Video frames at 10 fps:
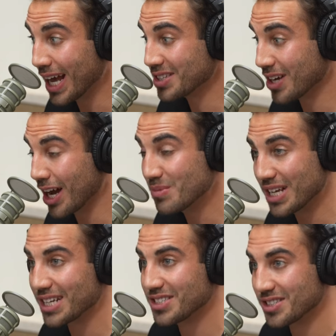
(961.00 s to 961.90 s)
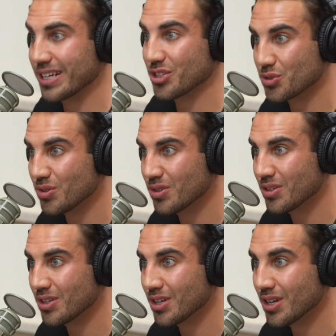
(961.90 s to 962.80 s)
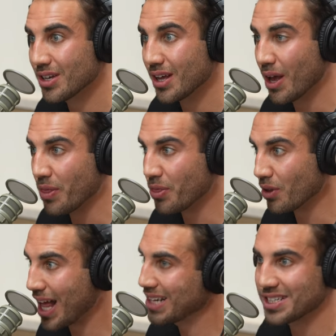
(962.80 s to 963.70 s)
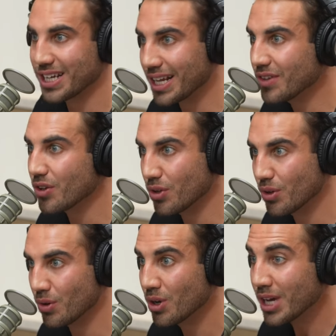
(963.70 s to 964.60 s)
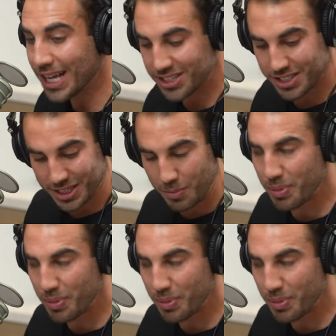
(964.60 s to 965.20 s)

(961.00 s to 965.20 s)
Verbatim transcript: at times existential. Yep. The last thing I need to do, it's like the